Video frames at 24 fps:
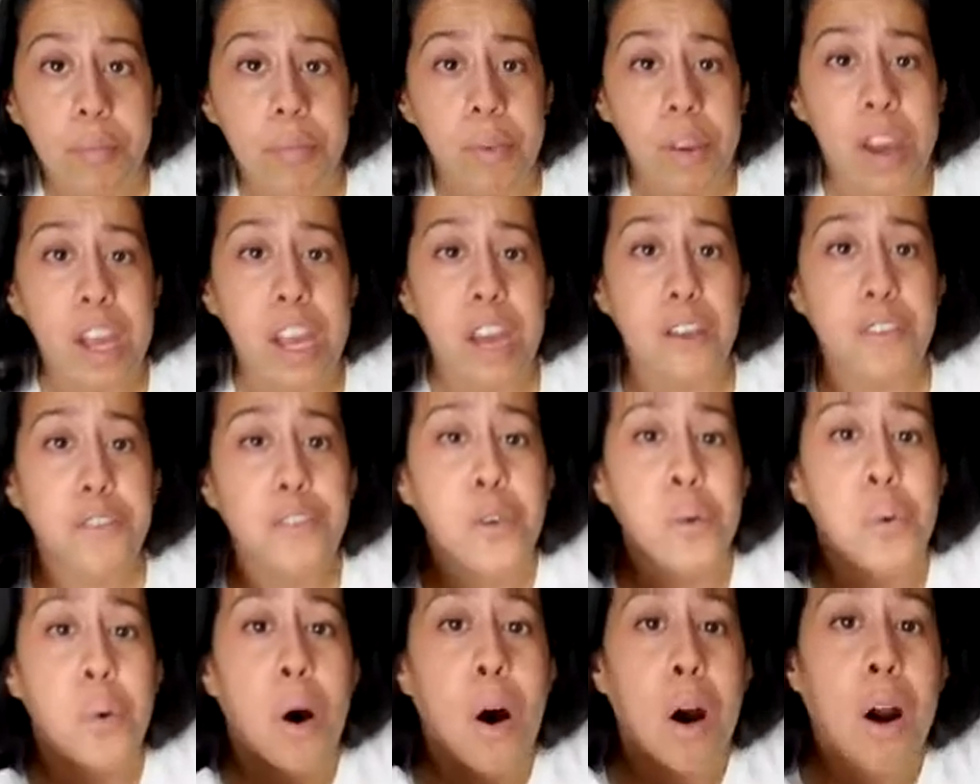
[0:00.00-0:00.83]
If
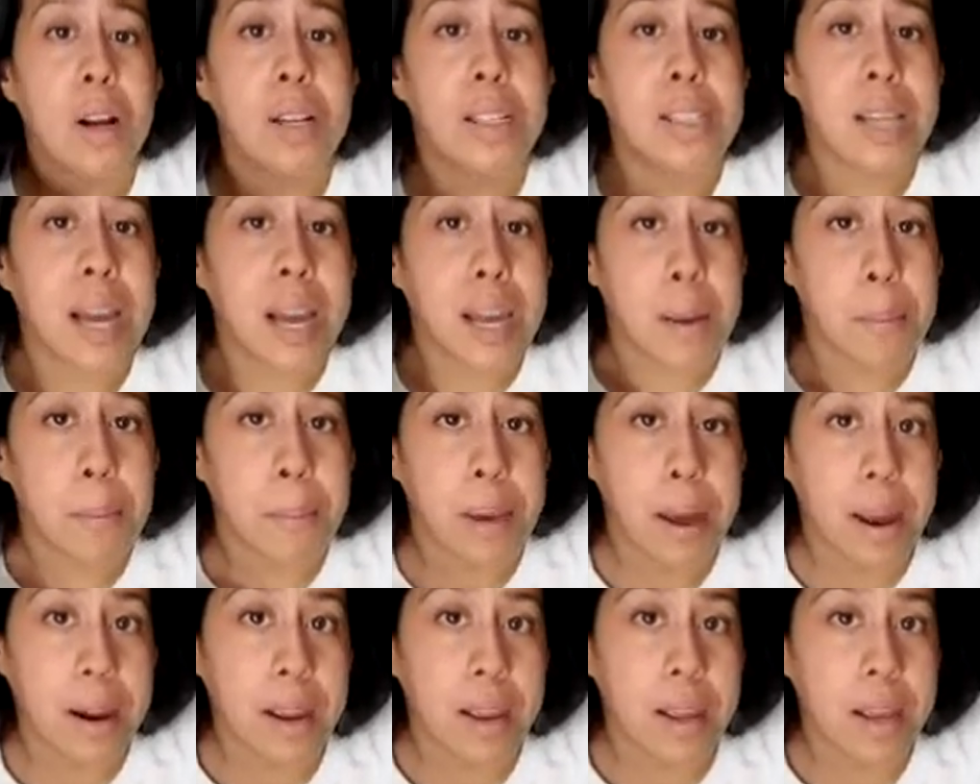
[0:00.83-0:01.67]
you are diabetic
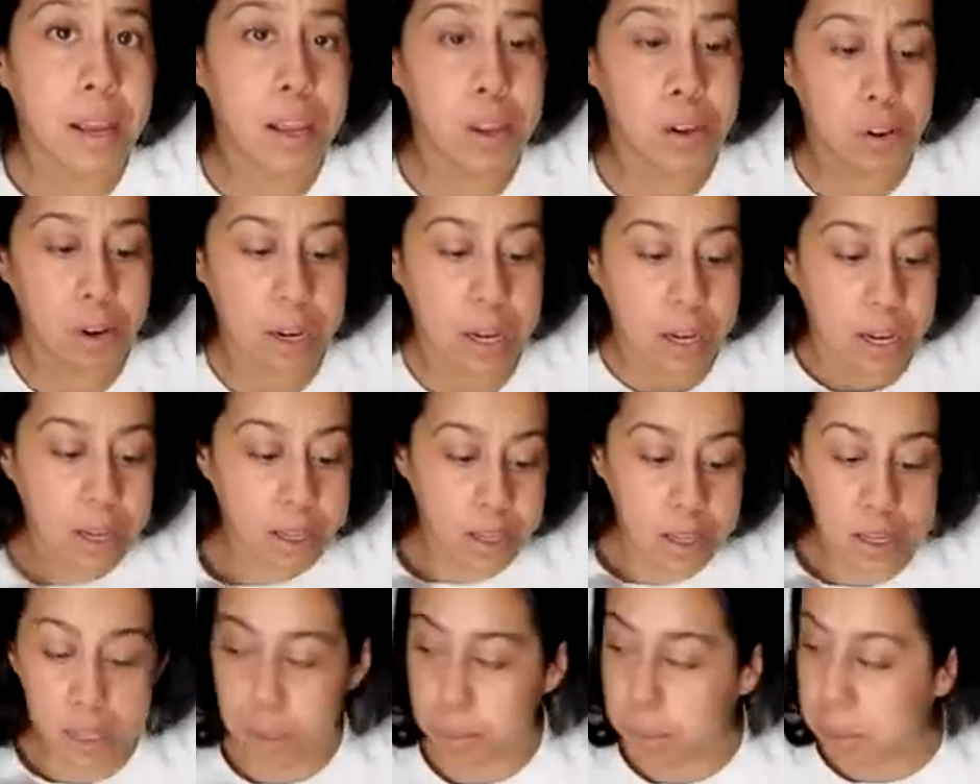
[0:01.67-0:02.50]
and you're eating
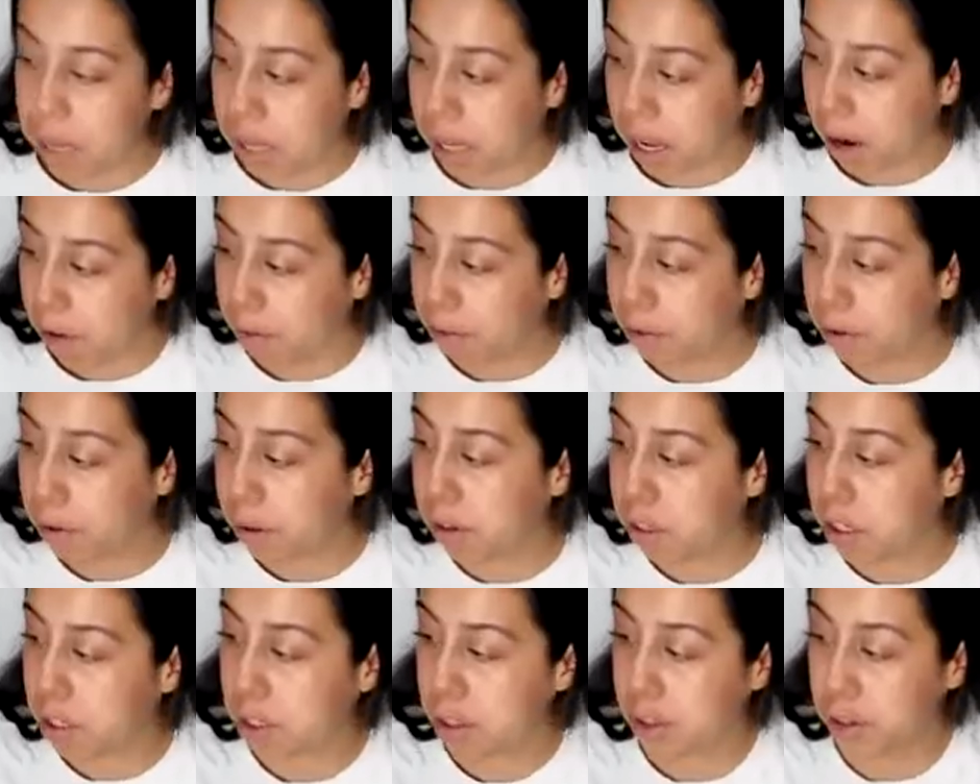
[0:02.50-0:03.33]
this, be careful of
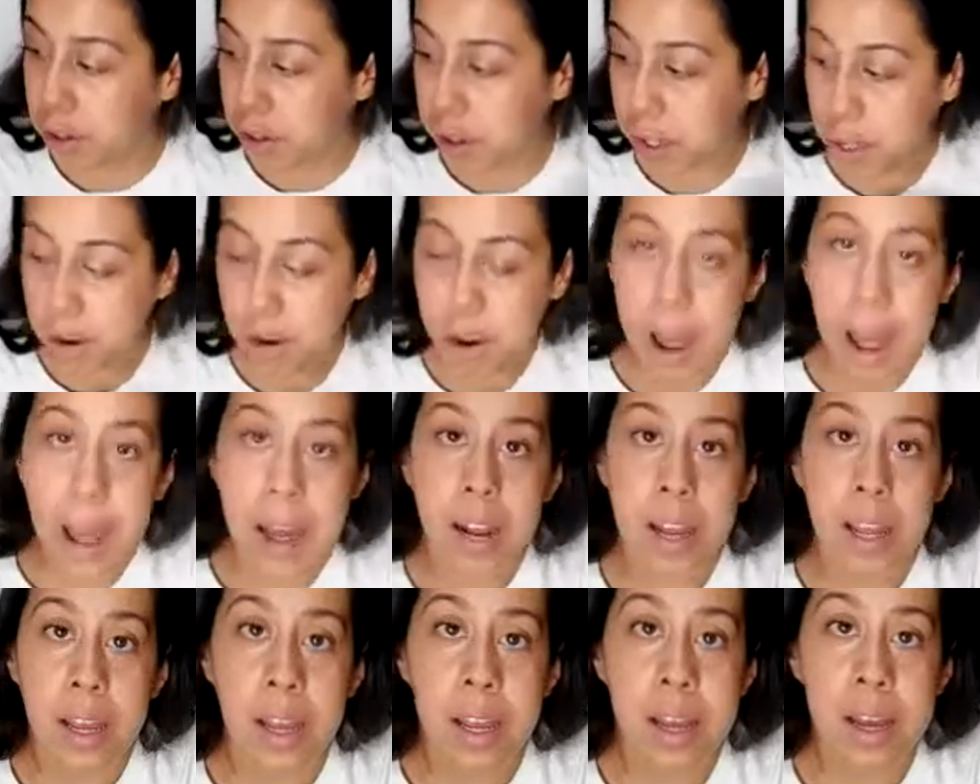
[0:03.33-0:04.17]
the sugar that you're
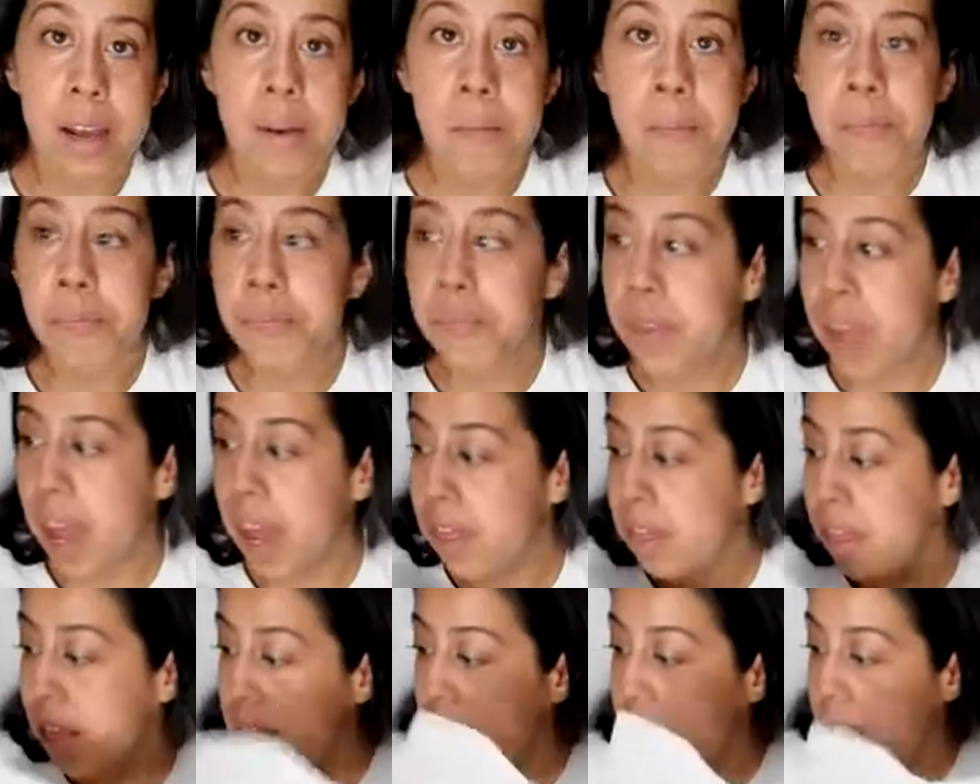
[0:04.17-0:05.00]
adding.
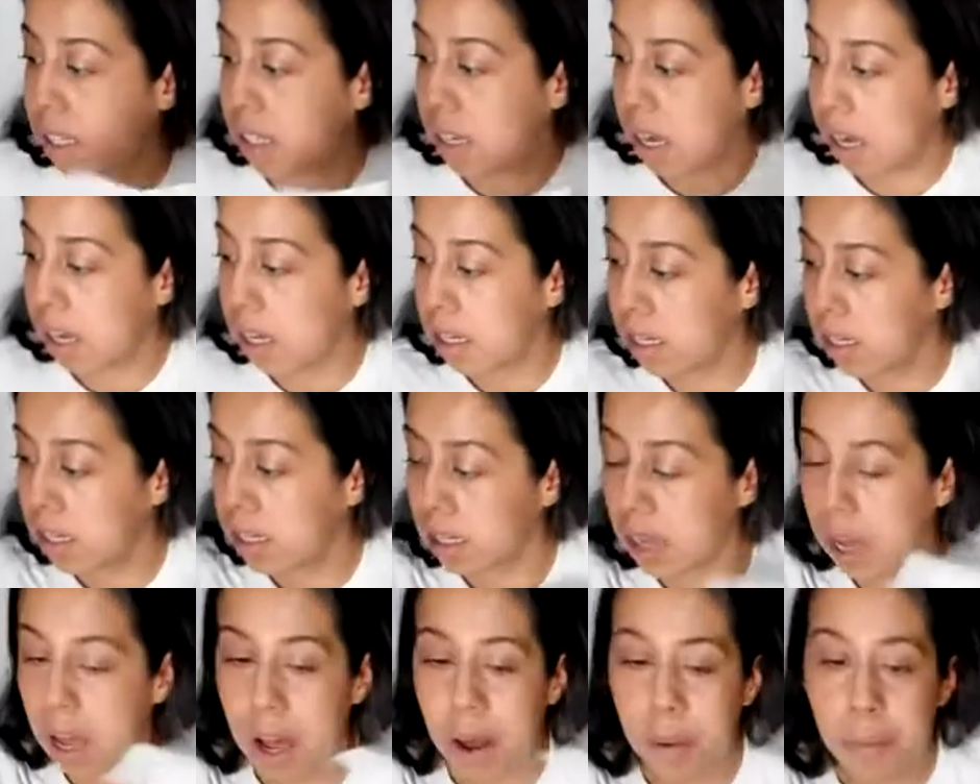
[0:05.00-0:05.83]
And this does
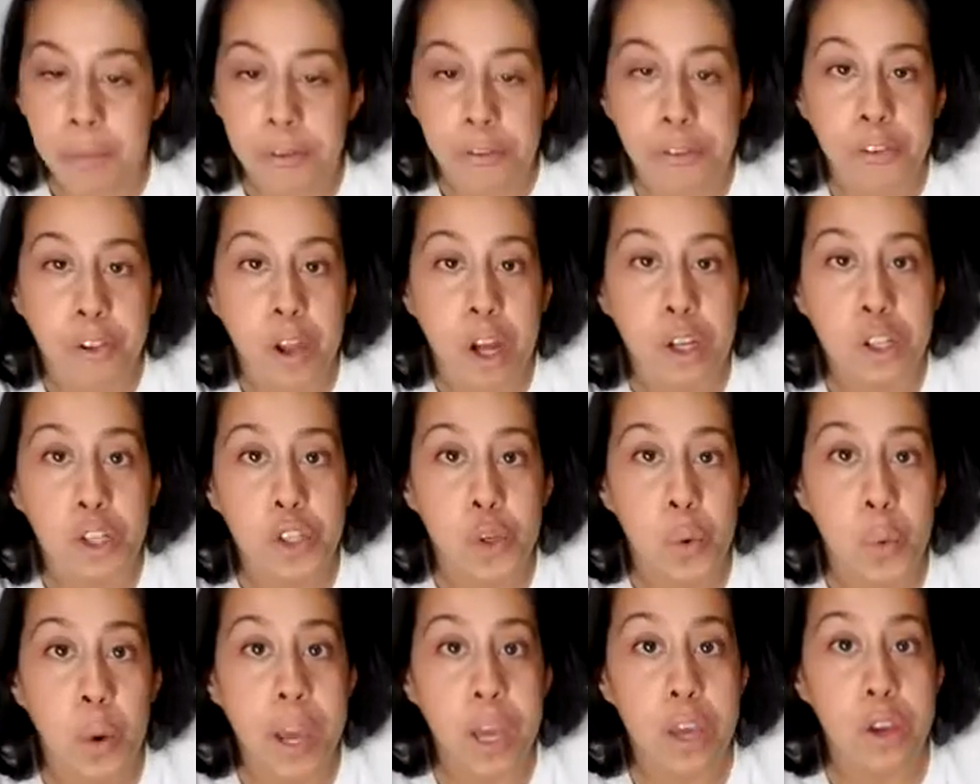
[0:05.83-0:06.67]

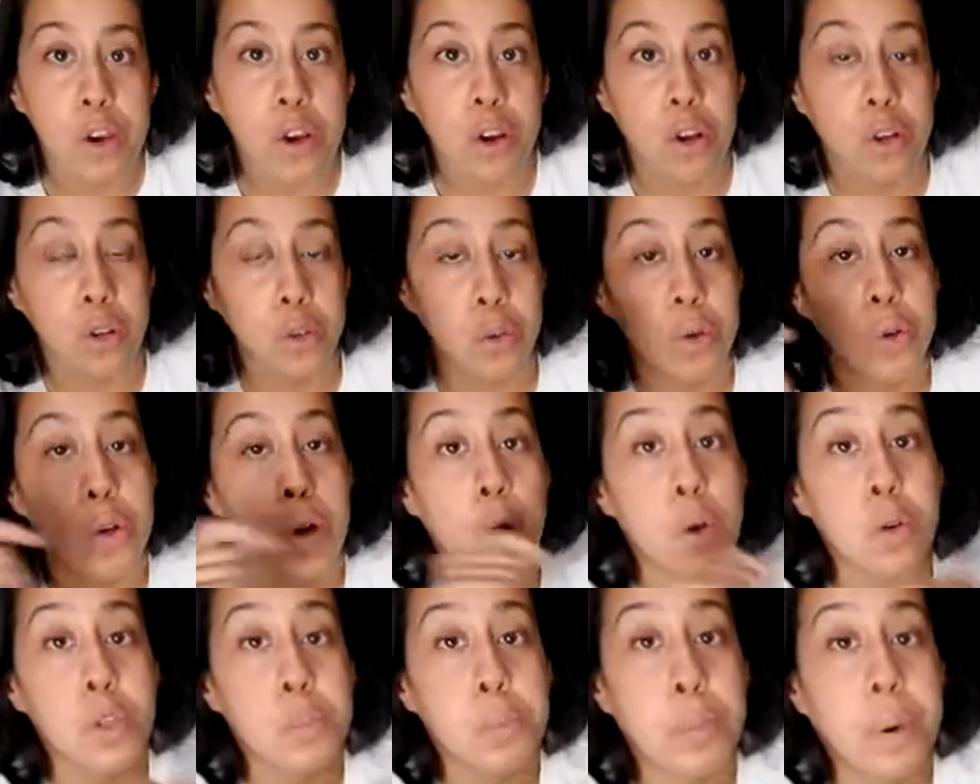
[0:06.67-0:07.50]
fluctuate your
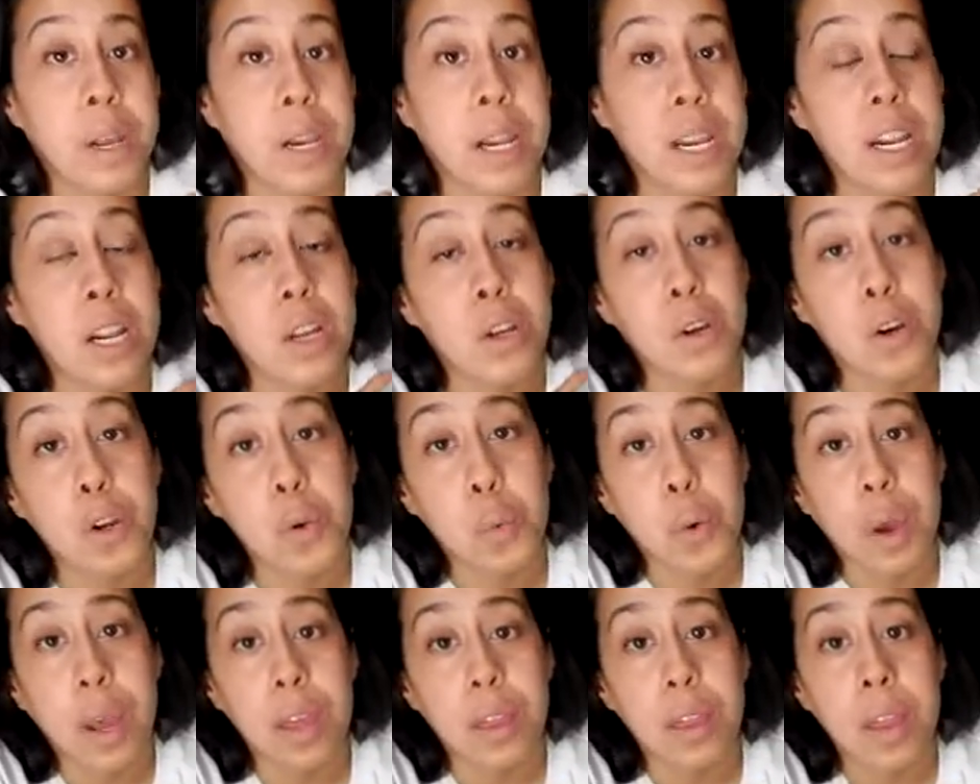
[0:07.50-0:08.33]
glucose, but in a good
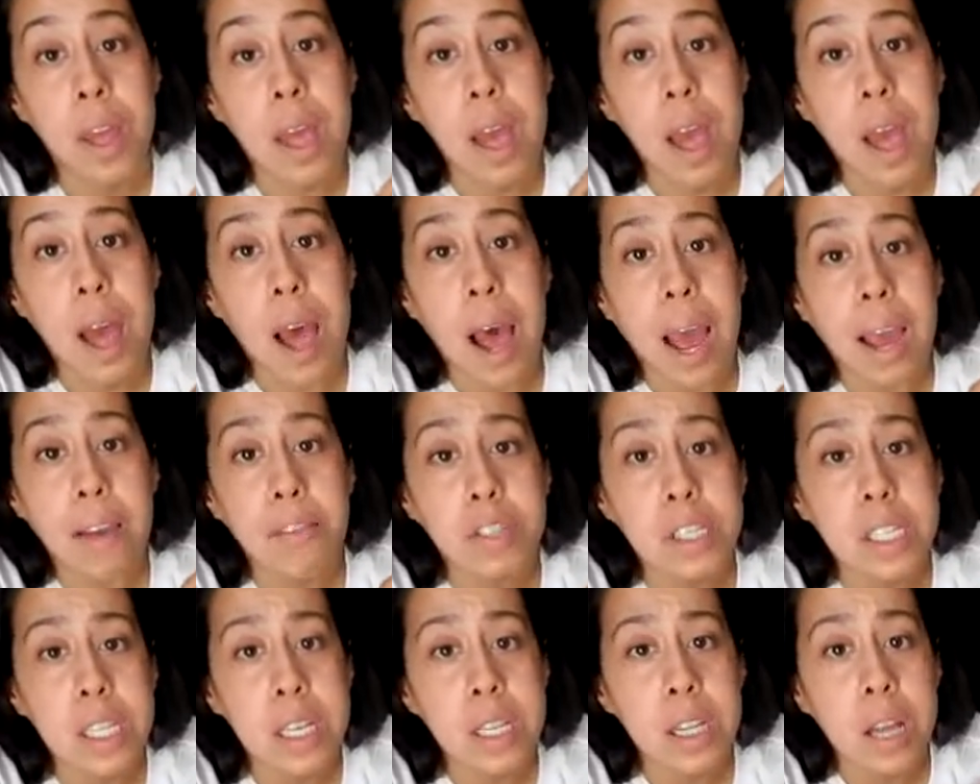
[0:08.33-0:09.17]
way. I've
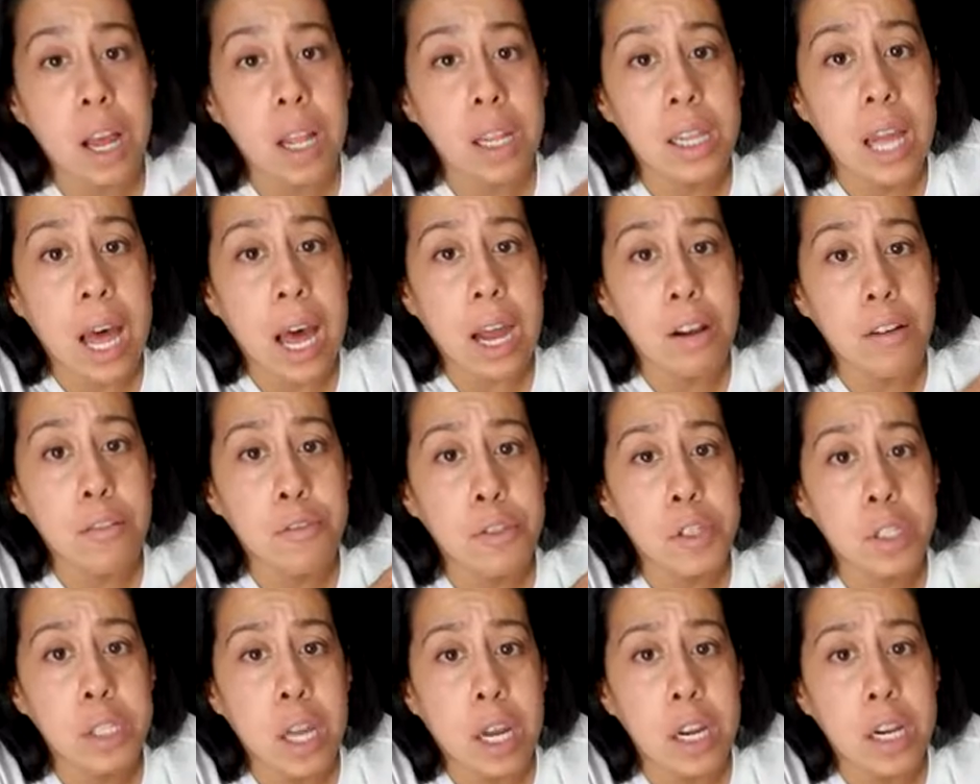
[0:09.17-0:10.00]
seen a lot of
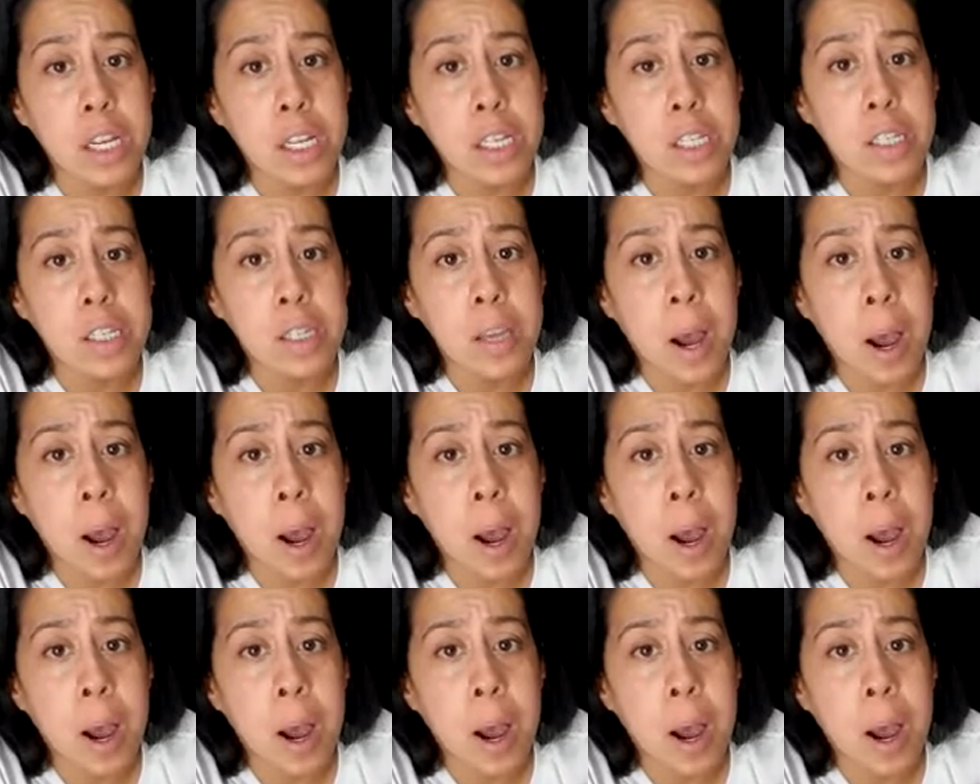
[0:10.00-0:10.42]
studies.